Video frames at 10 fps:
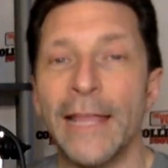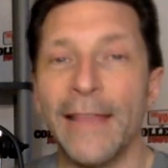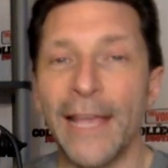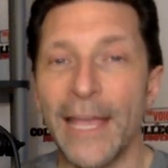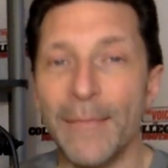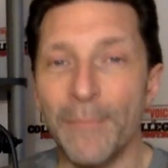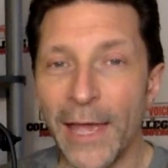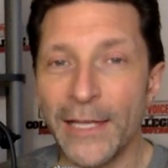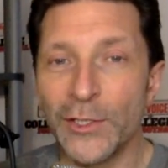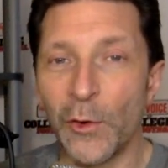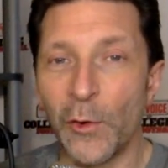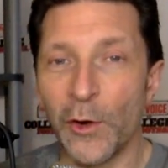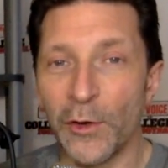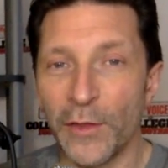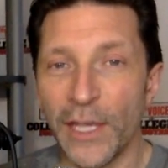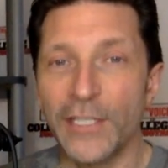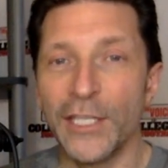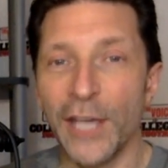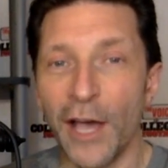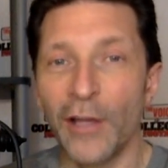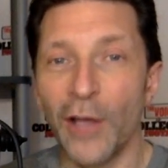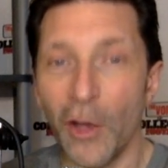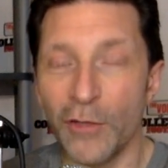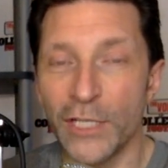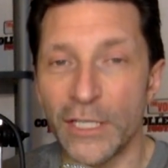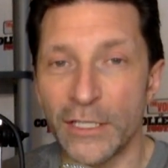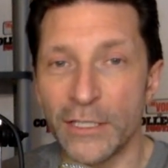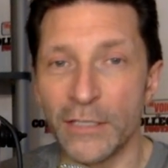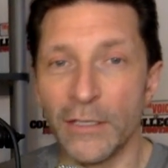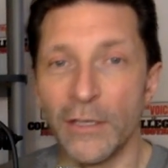that can mentor these young coaches,